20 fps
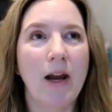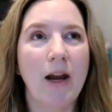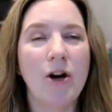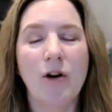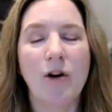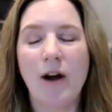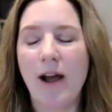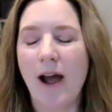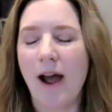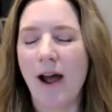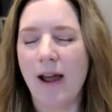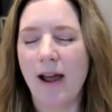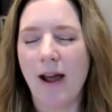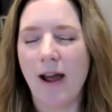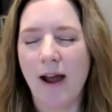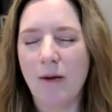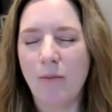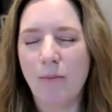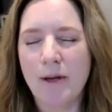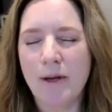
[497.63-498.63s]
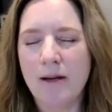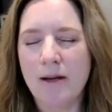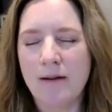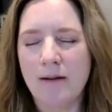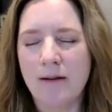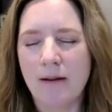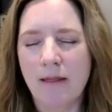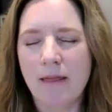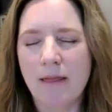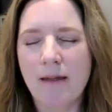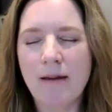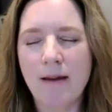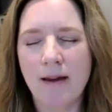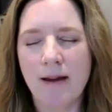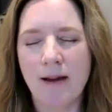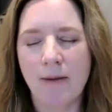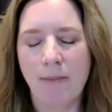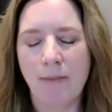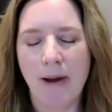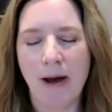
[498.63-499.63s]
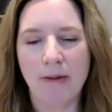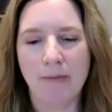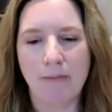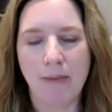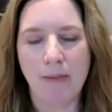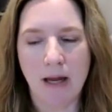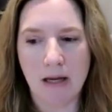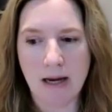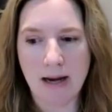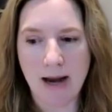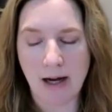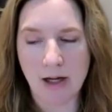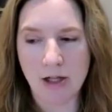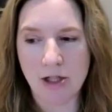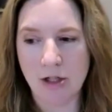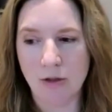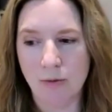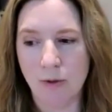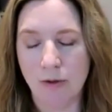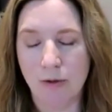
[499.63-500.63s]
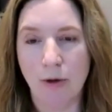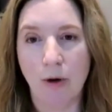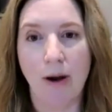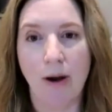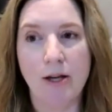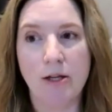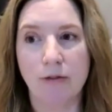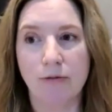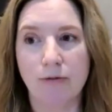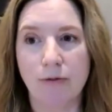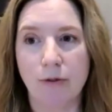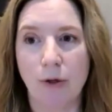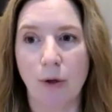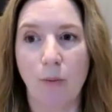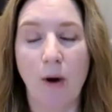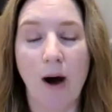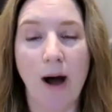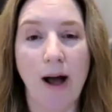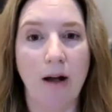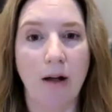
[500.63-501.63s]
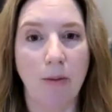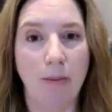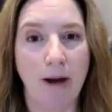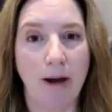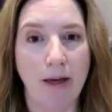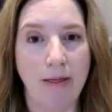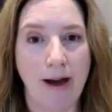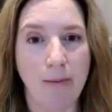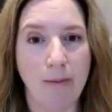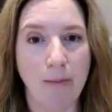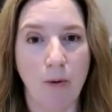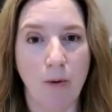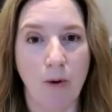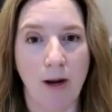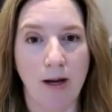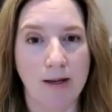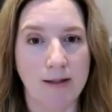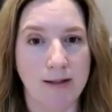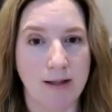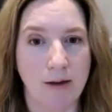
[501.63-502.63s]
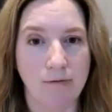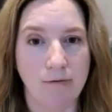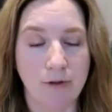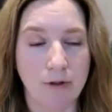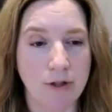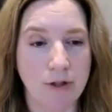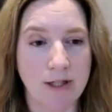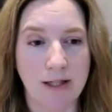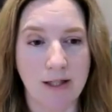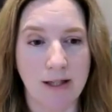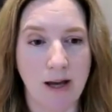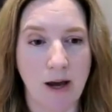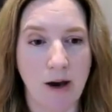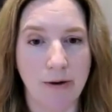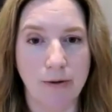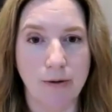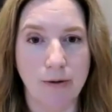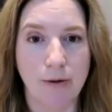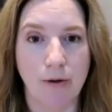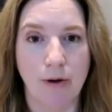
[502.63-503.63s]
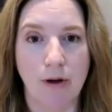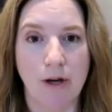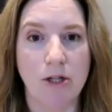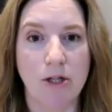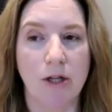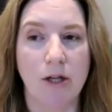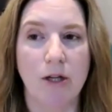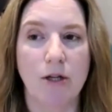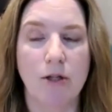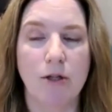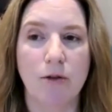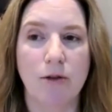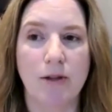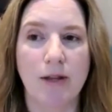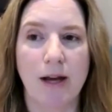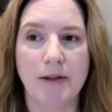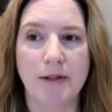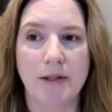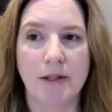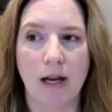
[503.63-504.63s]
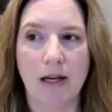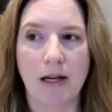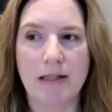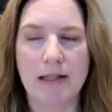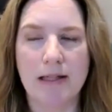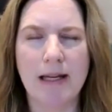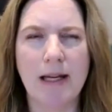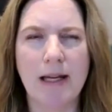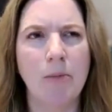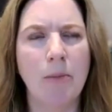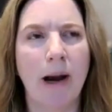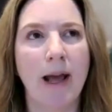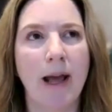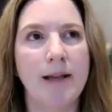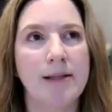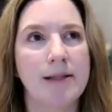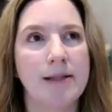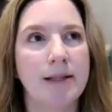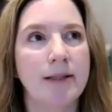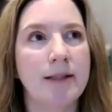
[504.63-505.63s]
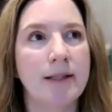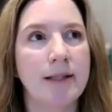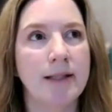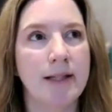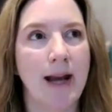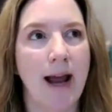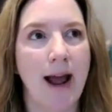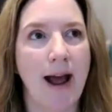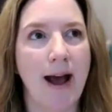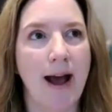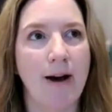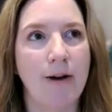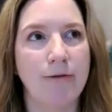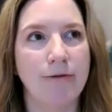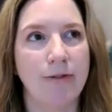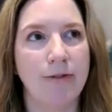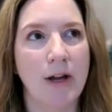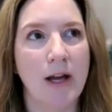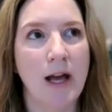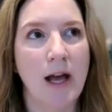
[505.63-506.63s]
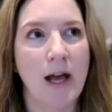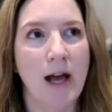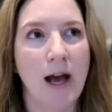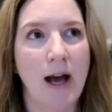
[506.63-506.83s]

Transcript: I'd been thinking about my connection with Croatia for a while by that point because I first encountered Croatia in 2018, but I still didn't have